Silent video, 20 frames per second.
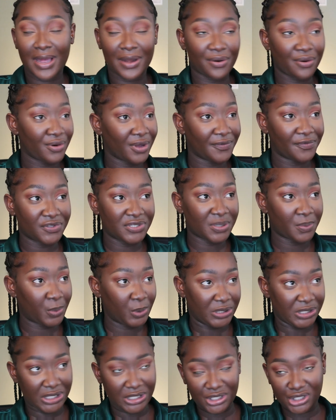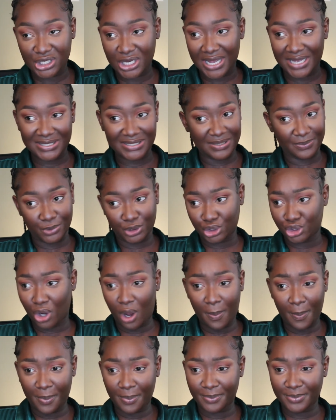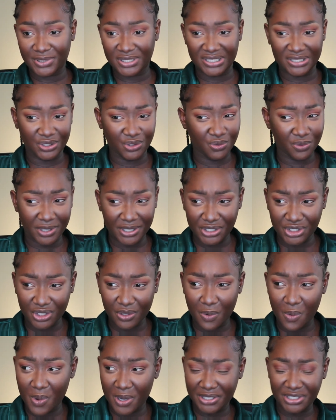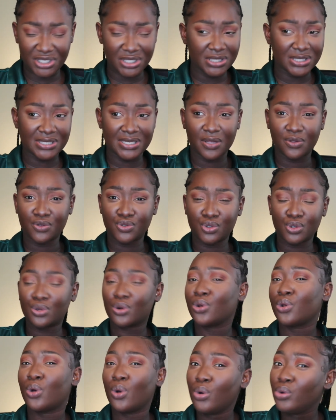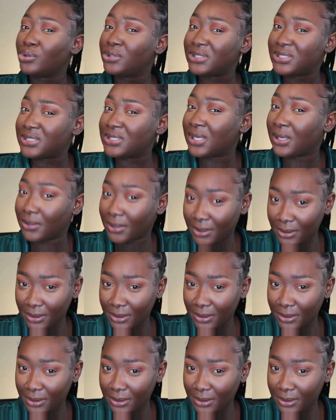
don't know if it's a boutique, she has some shop situation where she sells clothes.